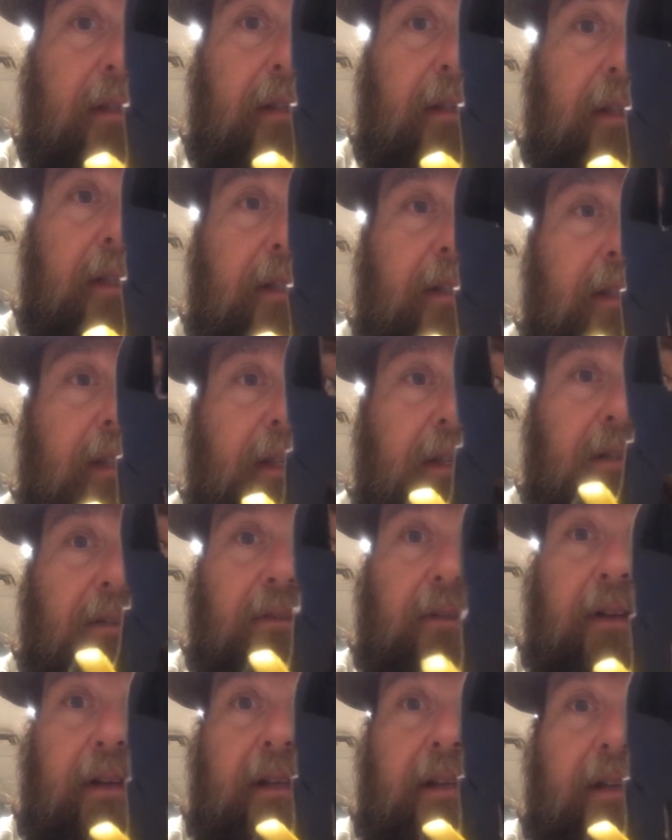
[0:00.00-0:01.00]
these things
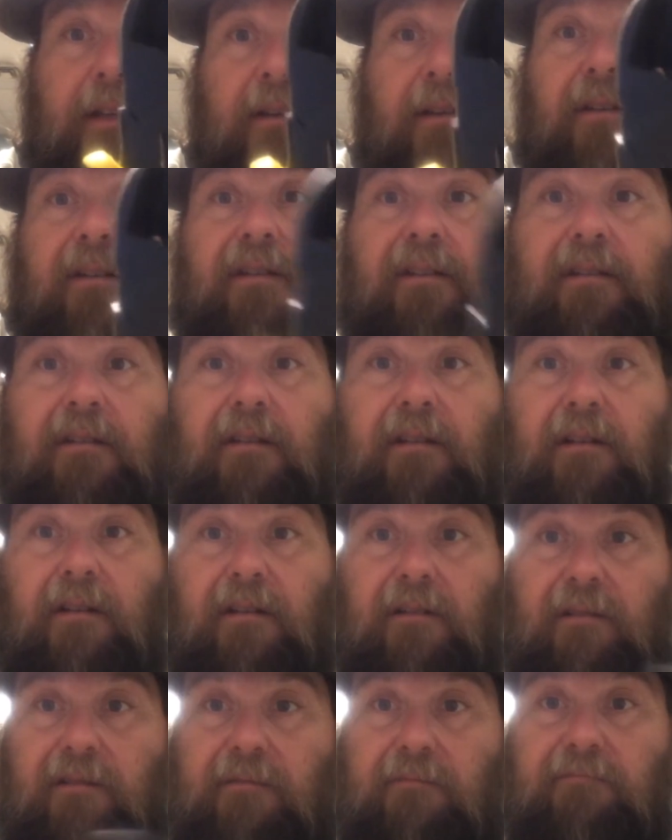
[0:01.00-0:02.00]
right here
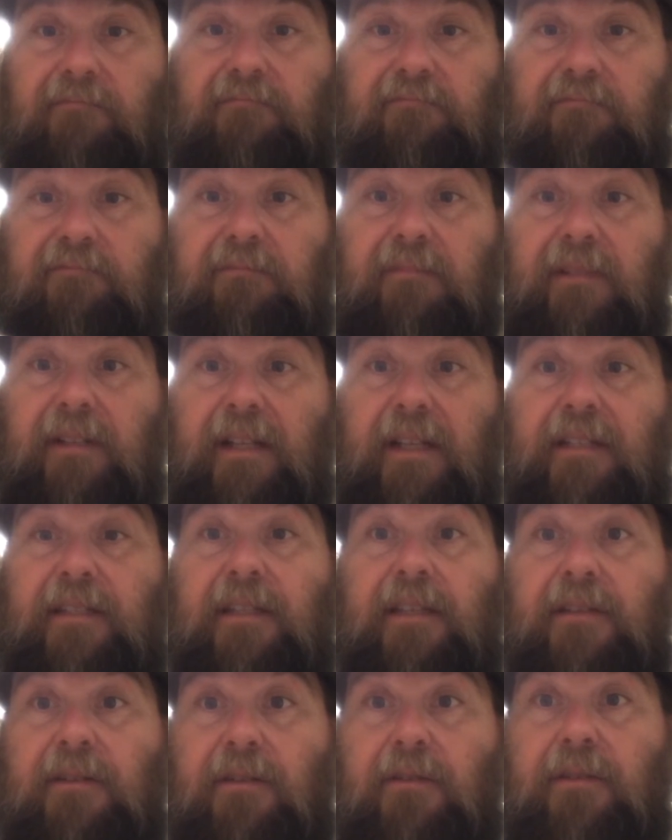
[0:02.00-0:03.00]
are less
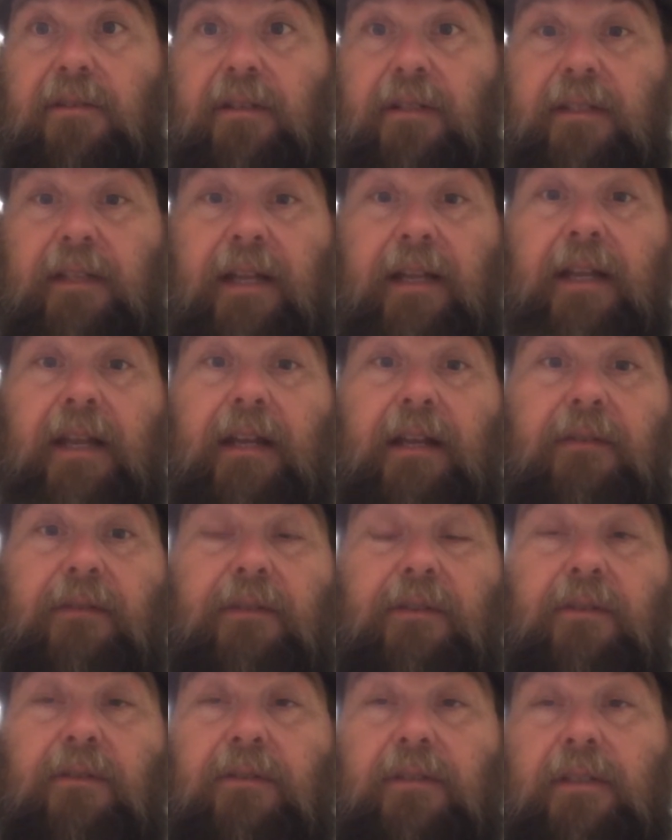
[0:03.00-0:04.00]
than useless. I can't
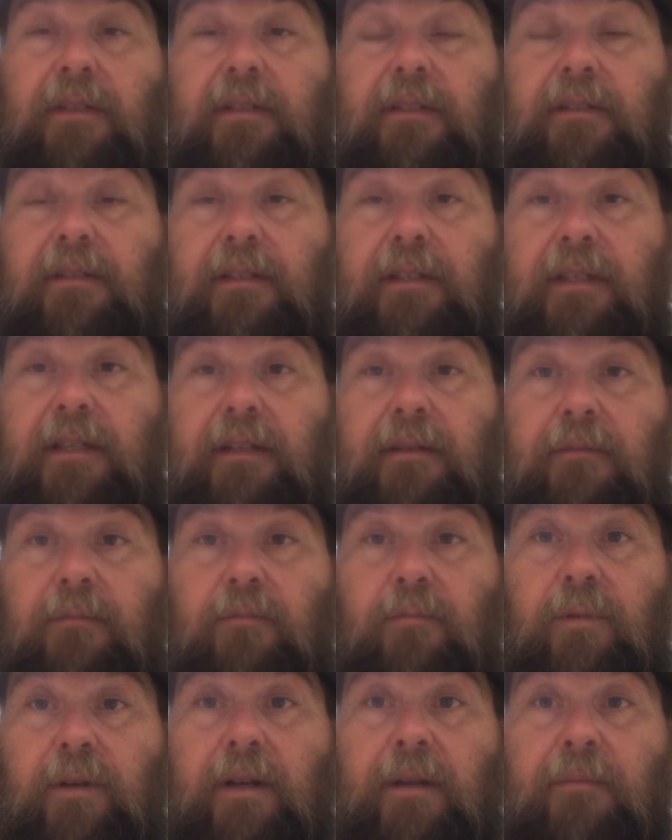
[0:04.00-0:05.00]
even use this
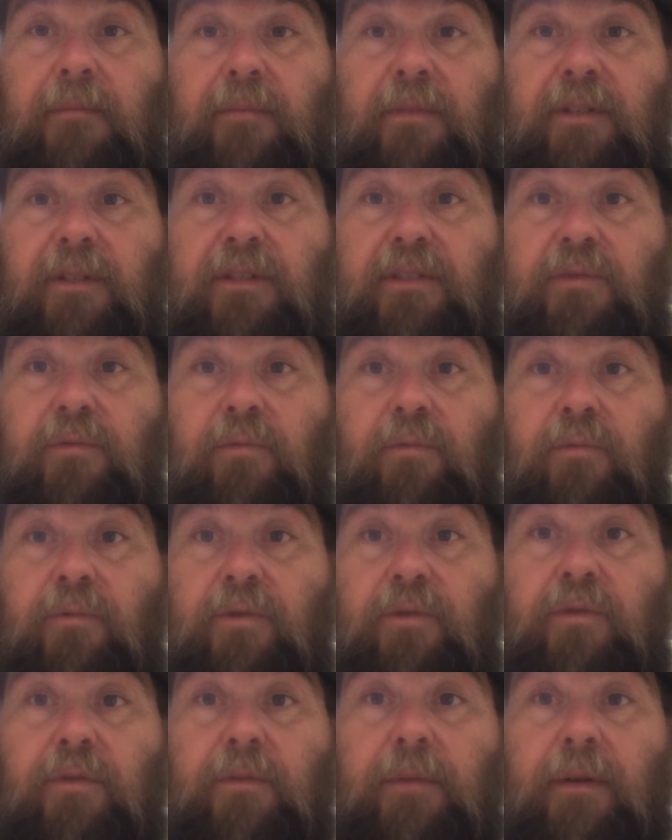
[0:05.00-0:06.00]
when I'm just
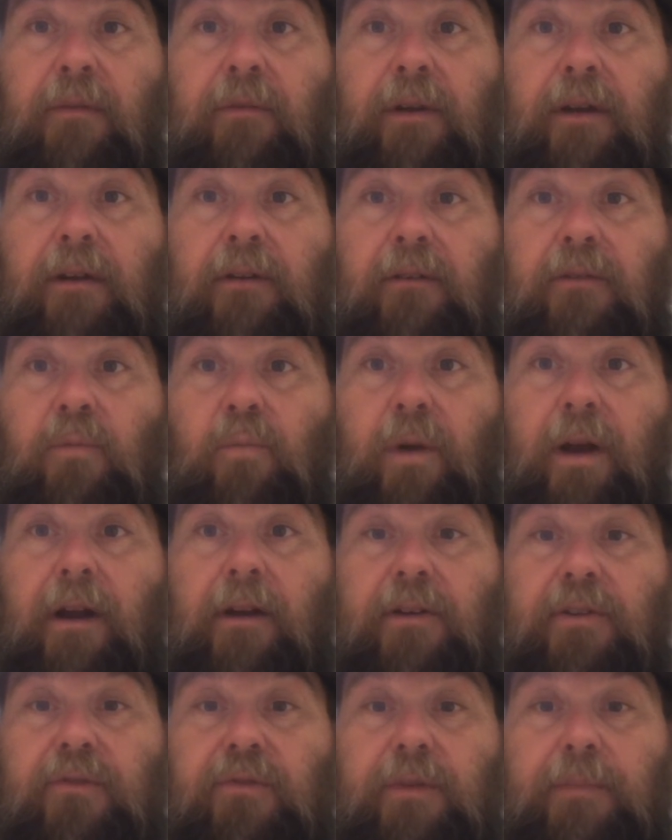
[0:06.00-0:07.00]
doing my regular
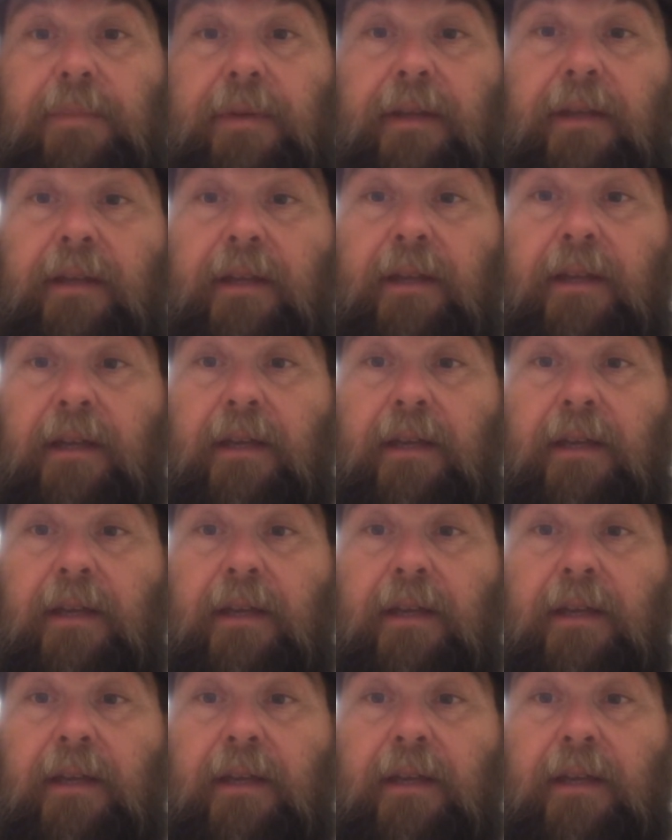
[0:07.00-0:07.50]
wire stripping.